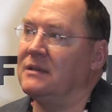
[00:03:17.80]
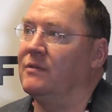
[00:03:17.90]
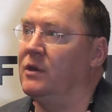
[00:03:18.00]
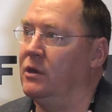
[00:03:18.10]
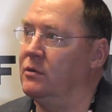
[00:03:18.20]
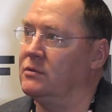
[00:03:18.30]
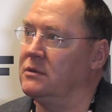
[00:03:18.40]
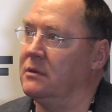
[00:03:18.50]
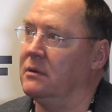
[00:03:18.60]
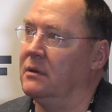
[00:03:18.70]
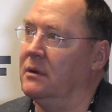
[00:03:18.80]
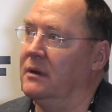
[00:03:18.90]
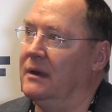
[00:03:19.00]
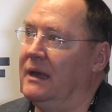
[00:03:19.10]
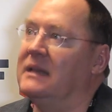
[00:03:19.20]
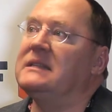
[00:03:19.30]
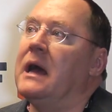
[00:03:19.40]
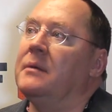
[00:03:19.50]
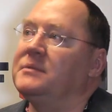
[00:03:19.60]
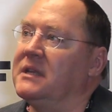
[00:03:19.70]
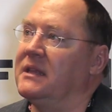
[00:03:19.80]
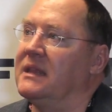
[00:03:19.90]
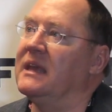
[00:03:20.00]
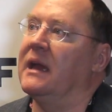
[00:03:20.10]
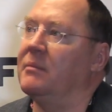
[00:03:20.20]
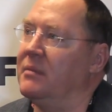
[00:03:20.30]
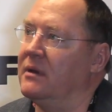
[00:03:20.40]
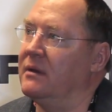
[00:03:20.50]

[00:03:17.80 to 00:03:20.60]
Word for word: of the user. It's up to them.